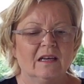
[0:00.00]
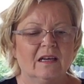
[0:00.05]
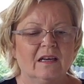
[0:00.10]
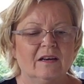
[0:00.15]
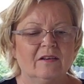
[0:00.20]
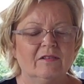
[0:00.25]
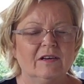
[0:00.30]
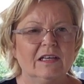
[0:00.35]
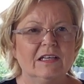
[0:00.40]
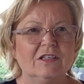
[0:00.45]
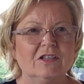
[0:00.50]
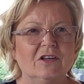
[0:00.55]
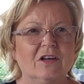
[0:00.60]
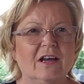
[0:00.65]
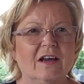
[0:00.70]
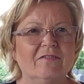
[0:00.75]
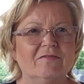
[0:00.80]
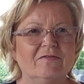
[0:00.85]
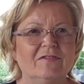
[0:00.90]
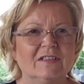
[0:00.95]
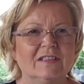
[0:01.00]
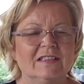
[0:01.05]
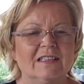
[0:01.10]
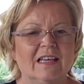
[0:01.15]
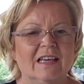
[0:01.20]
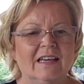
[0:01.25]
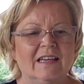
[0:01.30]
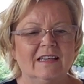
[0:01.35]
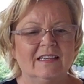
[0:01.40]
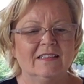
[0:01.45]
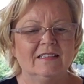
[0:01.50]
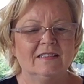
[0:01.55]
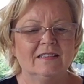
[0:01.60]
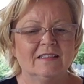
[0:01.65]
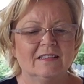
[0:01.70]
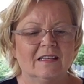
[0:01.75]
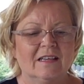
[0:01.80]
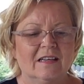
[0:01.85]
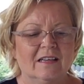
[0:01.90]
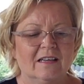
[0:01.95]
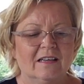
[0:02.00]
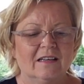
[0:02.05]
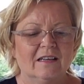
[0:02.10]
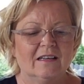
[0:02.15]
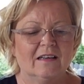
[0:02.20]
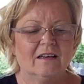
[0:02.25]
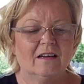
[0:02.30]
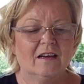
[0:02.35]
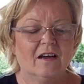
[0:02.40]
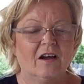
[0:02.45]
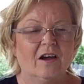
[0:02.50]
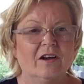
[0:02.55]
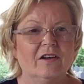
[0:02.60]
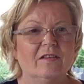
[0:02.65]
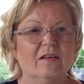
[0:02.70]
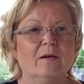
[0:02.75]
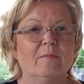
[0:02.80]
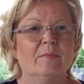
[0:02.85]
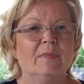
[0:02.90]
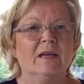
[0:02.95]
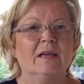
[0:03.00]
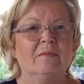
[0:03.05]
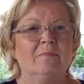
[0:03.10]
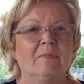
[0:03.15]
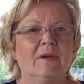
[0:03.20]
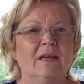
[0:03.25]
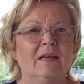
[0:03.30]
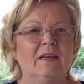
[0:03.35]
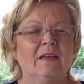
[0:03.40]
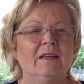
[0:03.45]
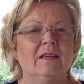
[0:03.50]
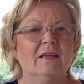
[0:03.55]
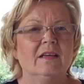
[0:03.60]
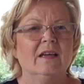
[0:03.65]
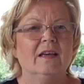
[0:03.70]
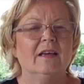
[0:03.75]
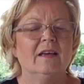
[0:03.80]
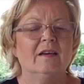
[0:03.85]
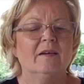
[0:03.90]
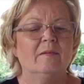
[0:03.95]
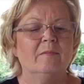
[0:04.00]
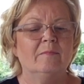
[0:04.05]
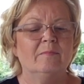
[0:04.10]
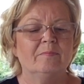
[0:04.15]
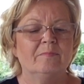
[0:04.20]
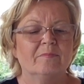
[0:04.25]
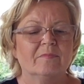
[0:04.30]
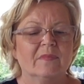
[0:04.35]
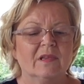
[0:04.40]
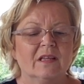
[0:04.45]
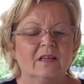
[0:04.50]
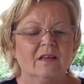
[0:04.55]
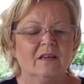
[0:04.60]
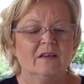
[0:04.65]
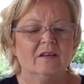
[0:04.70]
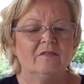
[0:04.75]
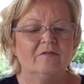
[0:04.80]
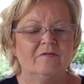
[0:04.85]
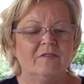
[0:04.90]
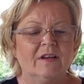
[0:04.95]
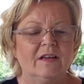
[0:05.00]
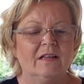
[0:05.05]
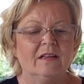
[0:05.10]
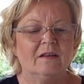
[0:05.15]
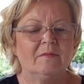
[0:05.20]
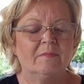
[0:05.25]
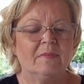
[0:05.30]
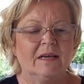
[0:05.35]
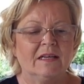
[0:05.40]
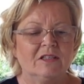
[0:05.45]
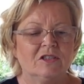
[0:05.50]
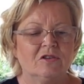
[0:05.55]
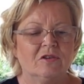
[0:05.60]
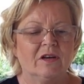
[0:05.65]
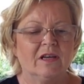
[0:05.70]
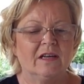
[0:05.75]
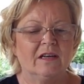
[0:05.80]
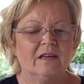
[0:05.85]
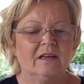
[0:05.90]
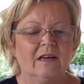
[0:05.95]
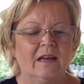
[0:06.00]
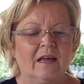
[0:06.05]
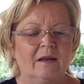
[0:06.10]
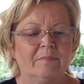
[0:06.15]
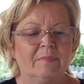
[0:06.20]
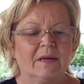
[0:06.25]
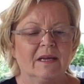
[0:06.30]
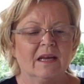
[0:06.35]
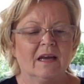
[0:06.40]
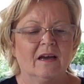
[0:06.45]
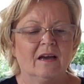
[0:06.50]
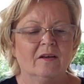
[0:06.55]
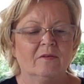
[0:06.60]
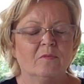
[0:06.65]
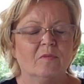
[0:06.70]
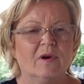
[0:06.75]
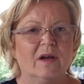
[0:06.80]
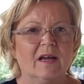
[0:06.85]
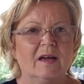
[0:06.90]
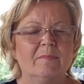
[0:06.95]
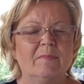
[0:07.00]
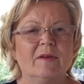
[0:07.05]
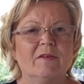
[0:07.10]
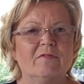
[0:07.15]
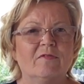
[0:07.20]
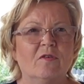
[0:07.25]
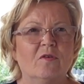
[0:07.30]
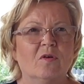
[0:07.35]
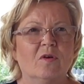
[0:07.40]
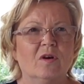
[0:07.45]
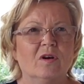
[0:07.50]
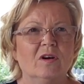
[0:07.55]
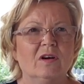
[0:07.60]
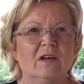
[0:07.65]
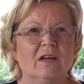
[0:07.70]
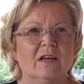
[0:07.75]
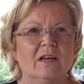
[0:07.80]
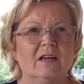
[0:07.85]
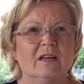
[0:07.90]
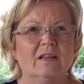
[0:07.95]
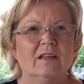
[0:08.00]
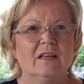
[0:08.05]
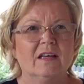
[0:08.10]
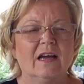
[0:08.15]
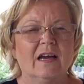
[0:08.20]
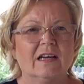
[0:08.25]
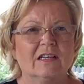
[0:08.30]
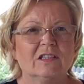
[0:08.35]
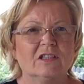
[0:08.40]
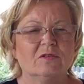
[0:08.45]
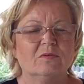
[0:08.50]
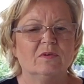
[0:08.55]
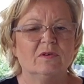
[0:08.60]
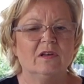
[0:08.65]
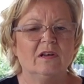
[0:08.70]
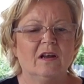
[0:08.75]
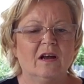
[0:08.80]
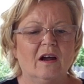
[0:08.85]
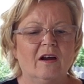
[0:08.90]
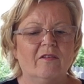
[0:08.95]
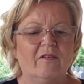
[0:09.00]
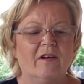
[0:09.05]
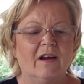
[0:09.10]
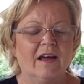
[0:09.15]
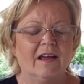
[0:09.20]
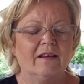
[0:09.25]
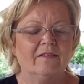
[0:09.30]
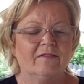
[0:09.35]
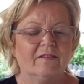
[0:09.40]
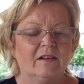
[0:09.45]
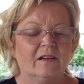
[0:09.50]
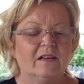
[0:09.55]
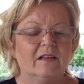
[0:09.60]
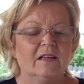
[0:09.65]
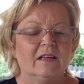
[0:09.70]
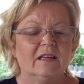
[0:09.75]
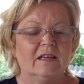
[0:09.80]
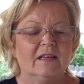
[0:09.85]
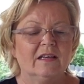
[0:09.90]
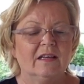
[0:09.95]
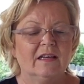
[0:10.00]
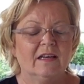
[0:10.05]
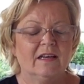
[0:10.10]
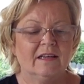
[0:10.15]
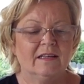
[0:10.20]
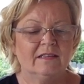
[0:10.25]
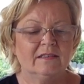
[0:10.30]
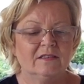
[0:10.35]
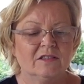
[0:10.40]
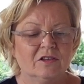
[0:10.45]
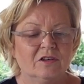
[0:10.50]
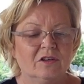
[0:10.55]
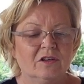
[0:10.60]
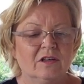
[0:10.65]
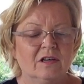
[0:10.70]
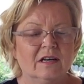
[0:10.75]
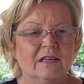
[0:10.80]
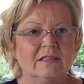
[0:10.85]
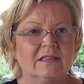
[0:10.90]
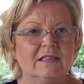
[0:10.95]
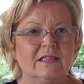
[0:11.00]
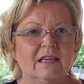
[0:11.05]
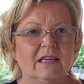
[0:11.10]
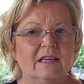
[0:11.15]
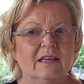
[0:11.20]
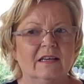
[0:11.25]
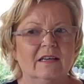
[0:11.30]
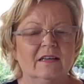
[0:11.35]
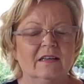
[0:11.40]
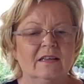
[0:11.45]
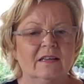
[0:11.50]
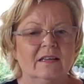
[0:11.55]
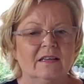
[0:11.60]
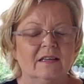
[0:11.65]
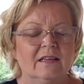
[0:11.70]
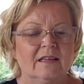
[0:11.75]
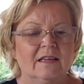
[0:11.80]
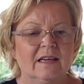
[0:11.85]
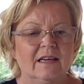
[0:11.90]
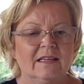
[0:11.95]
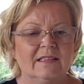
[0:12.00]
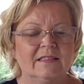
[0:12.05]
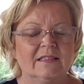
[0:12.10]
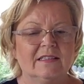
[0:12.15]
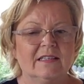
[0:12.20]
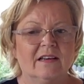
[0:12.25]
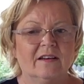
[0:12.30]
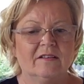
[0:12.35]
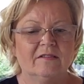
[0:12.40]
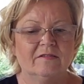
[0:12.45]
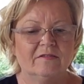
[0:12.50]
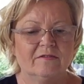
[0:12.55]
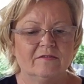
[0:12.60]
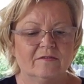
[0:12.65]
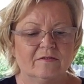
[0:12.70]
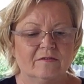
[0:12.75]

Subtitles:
and I really do emphasise how that made me feel that my training had begun way before the actual arrival into Altea itself.